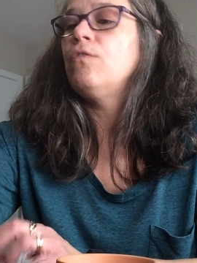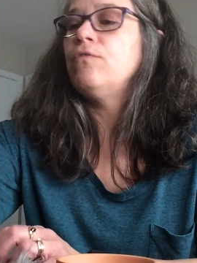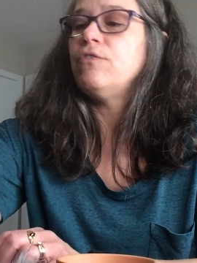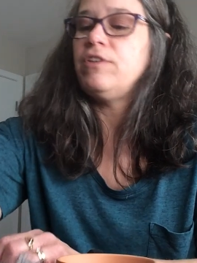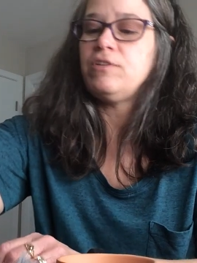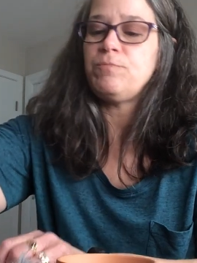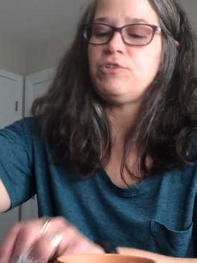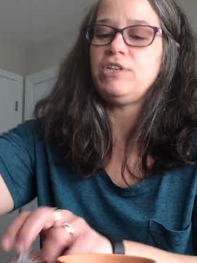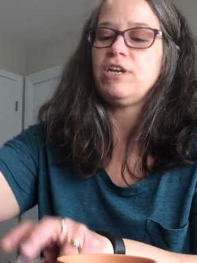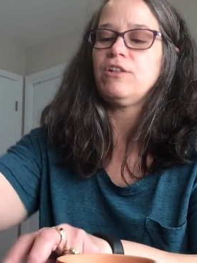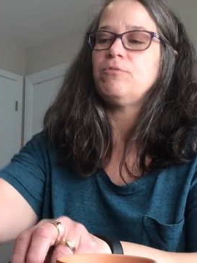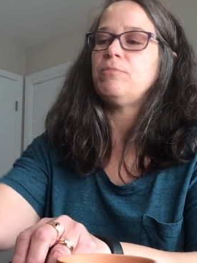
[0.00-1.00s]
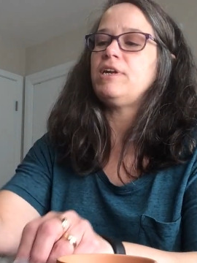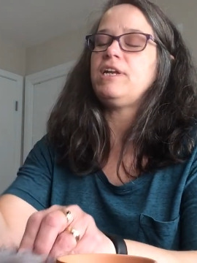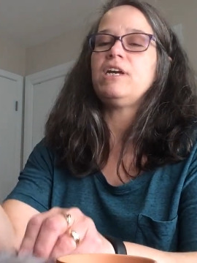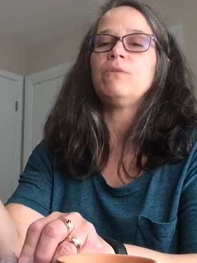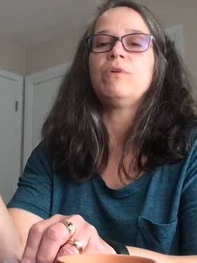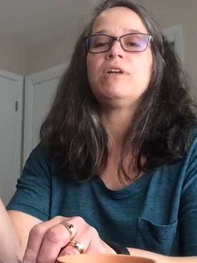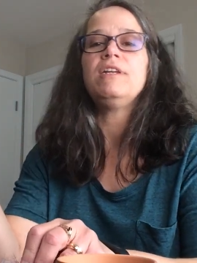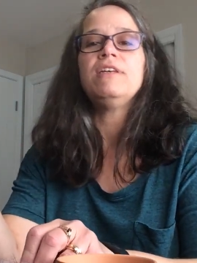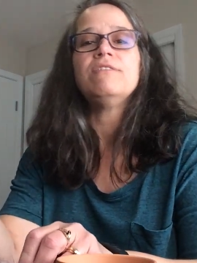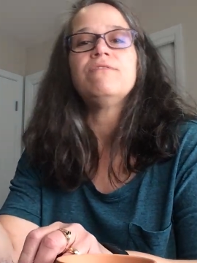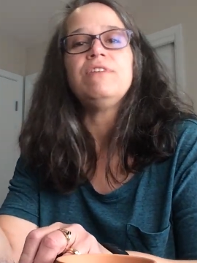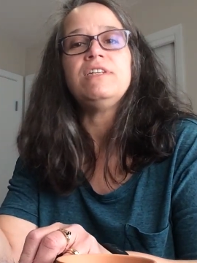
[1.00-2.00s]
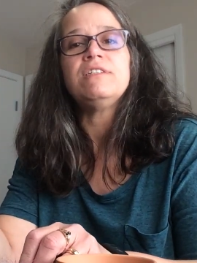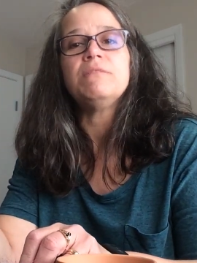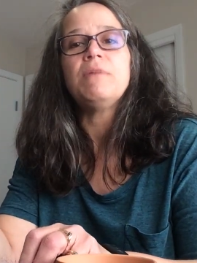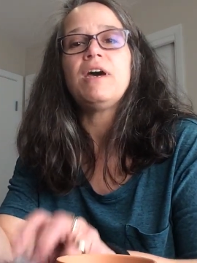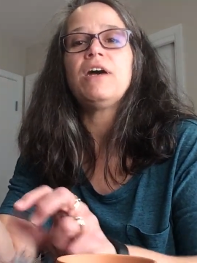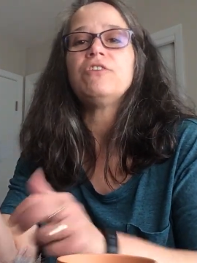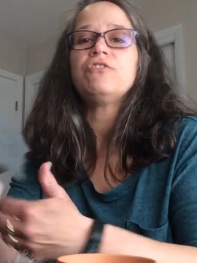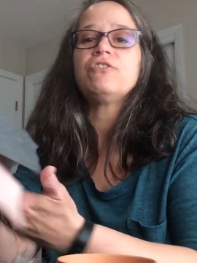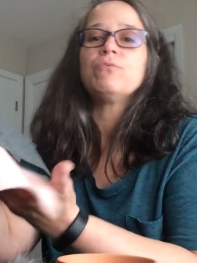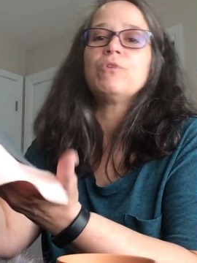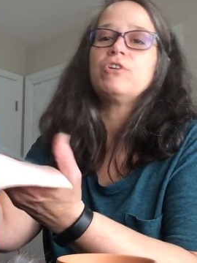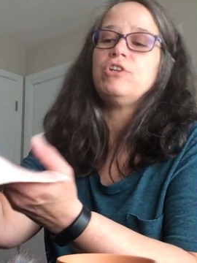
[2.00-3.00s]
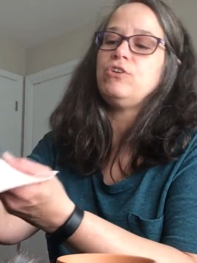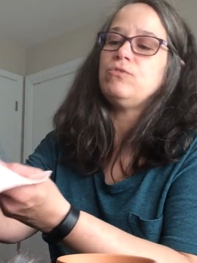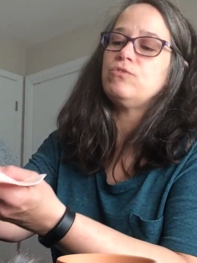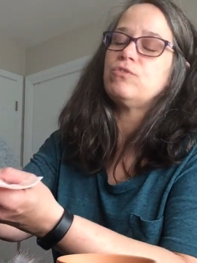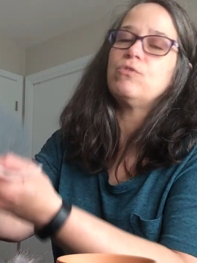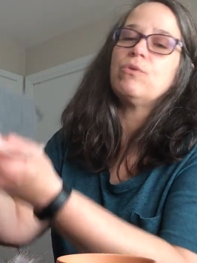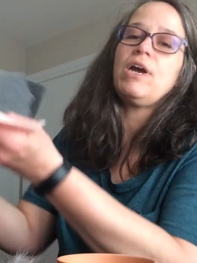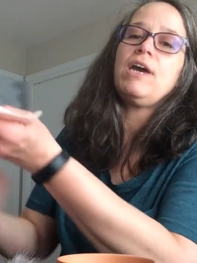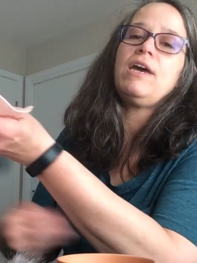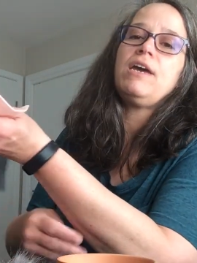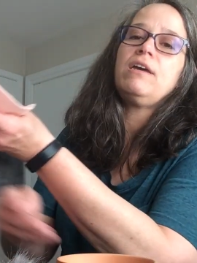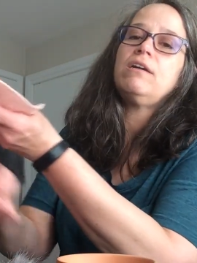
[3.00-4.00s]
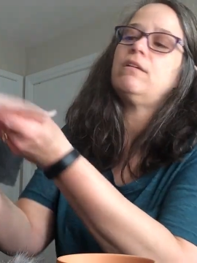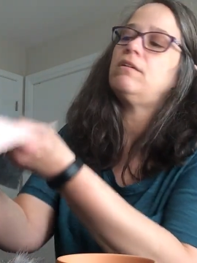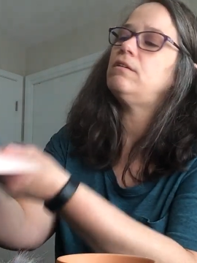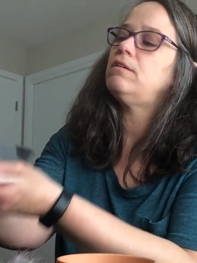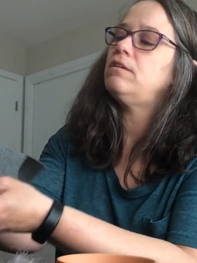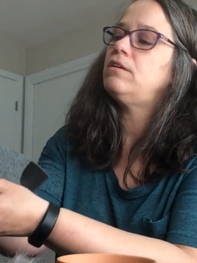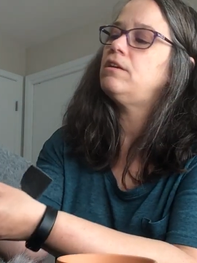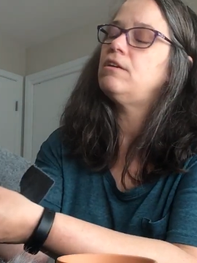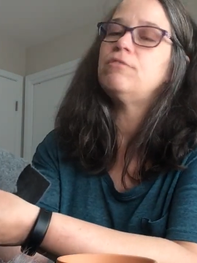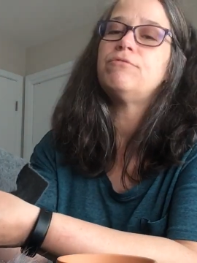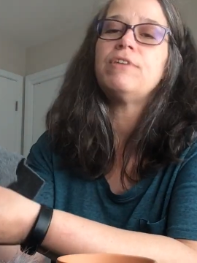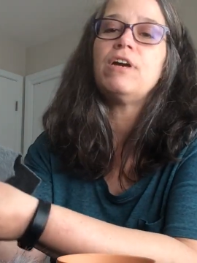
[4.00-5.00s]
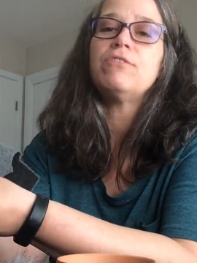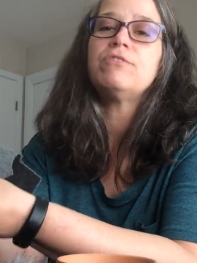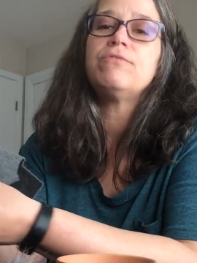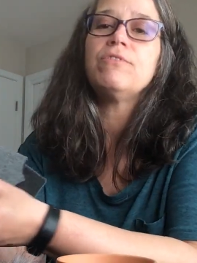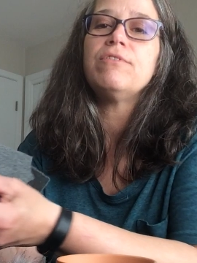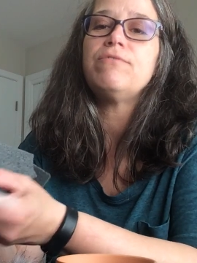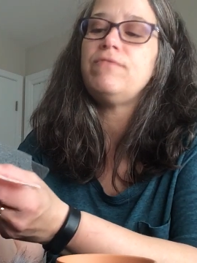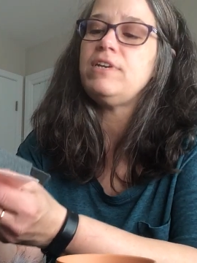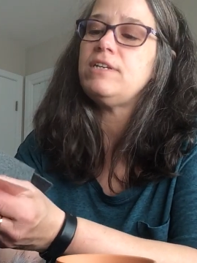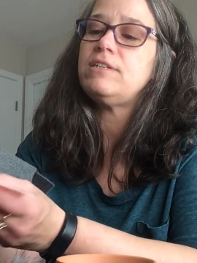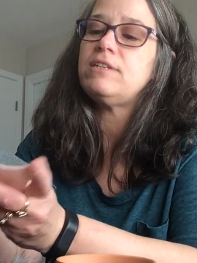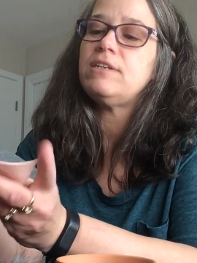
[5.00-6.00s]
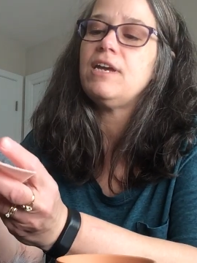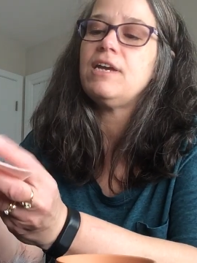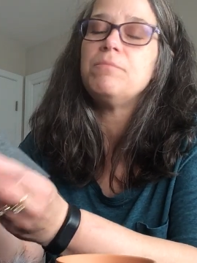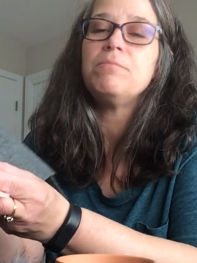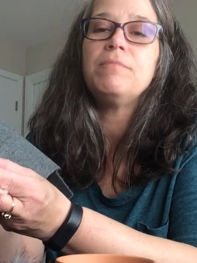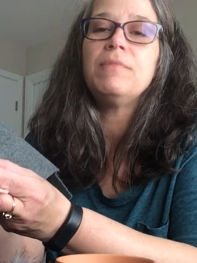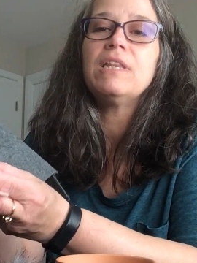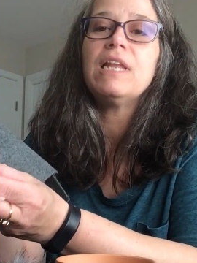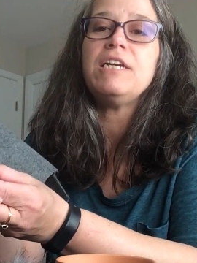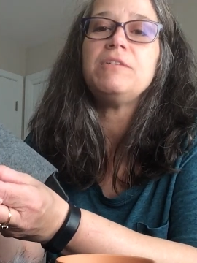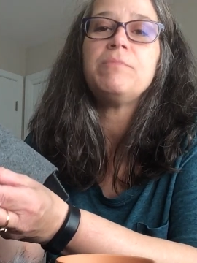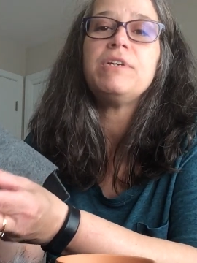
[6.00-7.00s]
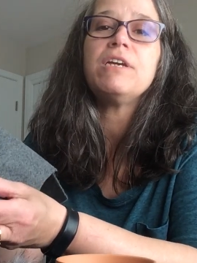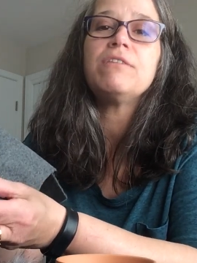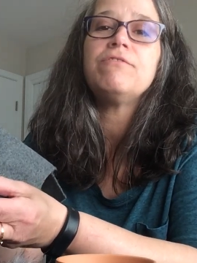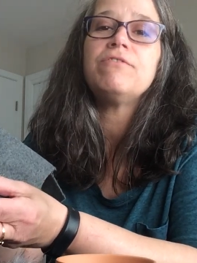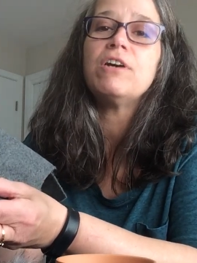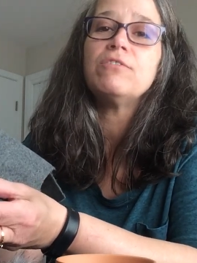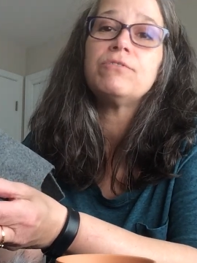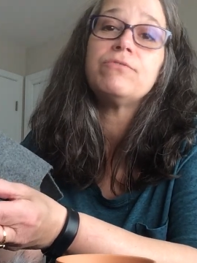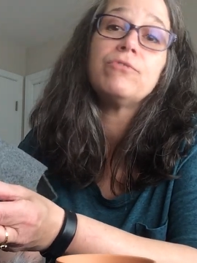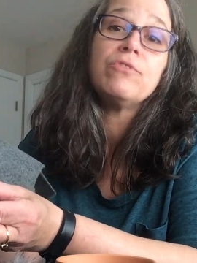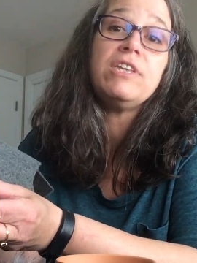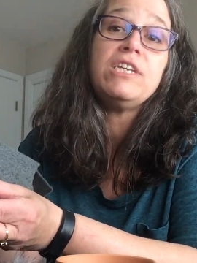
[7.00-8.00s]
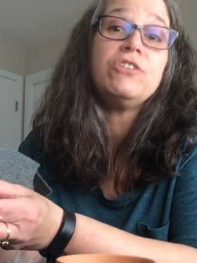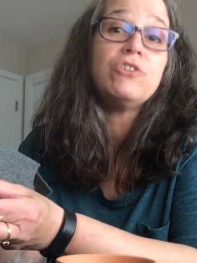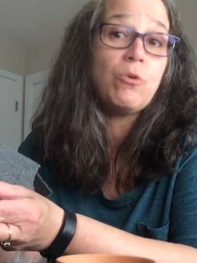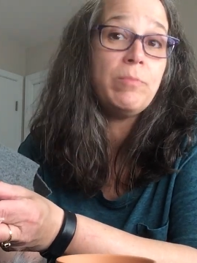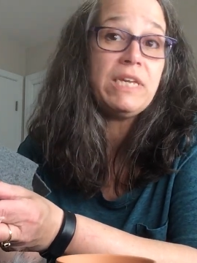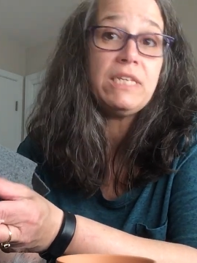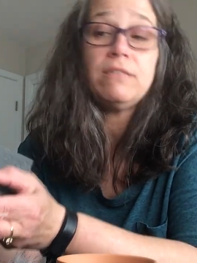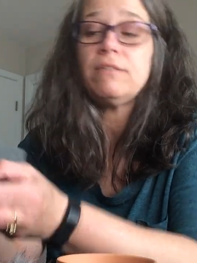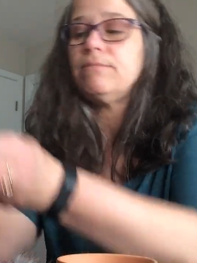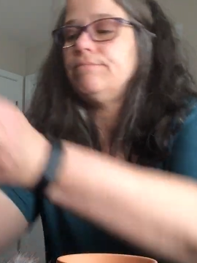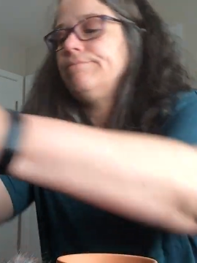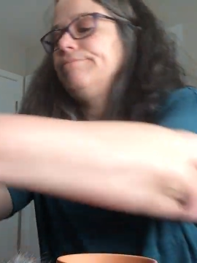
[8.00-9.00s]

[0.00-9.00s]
For this particular bunny, I wanted his feet to match, so we're going to use gray felt for the feet and light pink felt for the toe beans.